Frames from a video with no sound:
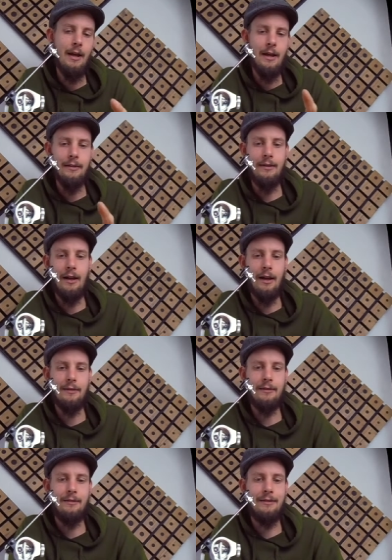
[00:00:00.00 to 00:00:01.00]

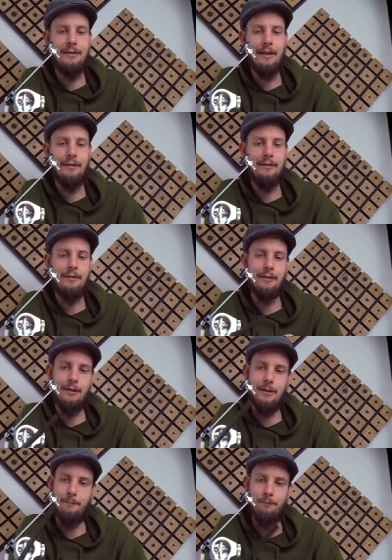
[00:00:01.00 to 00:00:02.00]
that this
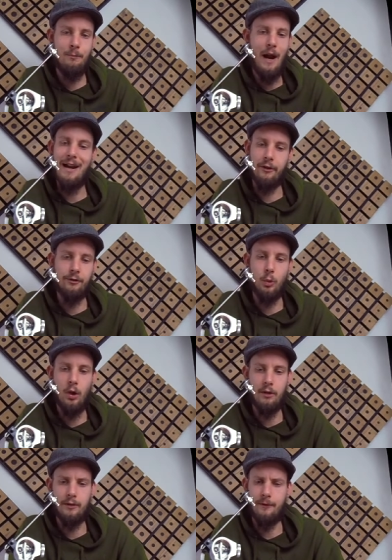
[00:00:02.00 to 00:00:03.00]
bias
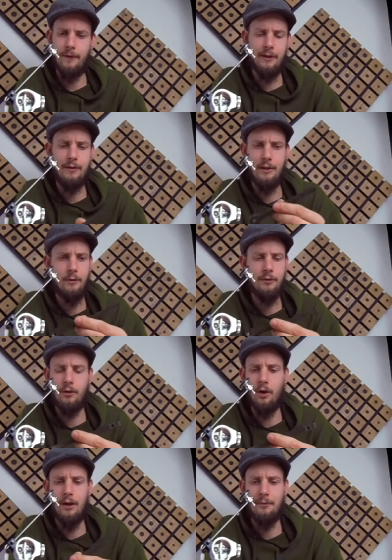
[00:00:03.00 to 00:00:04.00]
rod, I think they used to
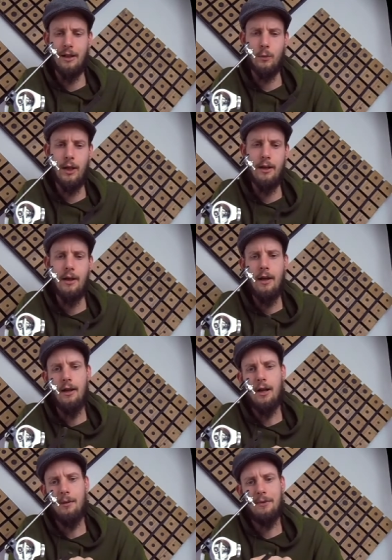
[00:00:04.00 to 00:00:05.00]
call them that way,
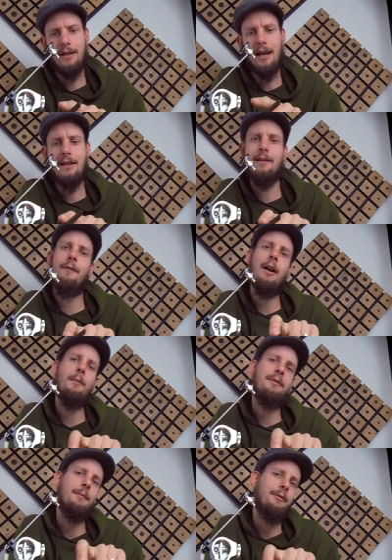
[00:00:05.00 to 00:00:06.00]
can
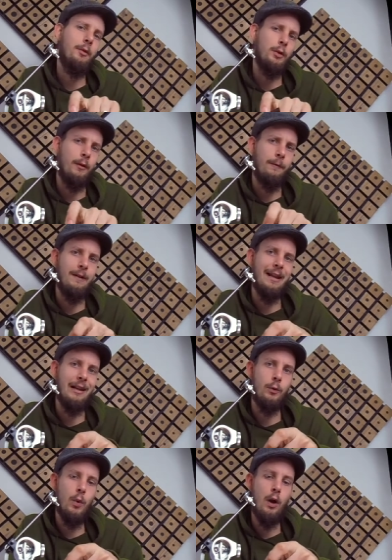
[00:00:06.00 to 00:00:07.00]
develop some sort of
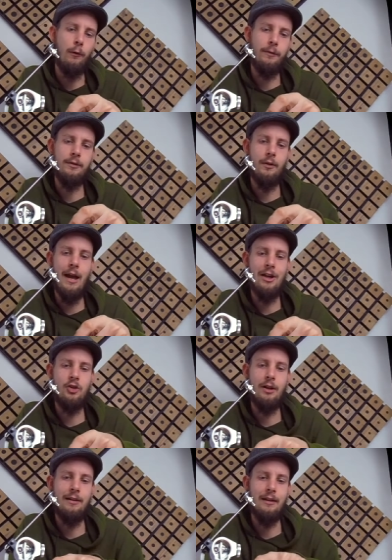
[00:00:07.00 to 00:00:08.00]
little groove. So
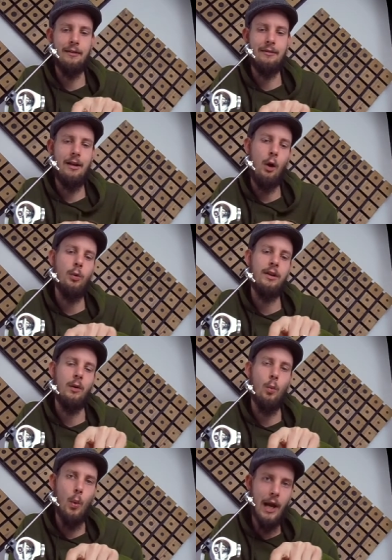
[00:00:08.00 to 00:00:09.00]
actually this
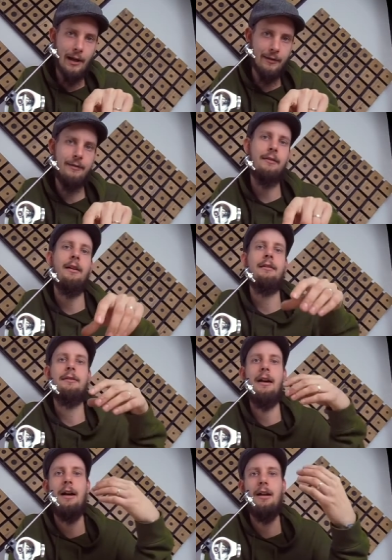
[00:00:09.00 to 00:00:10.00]
coating wears, and
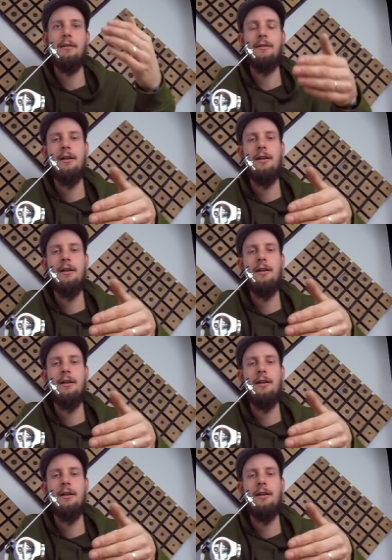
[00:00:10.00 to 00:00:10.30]
then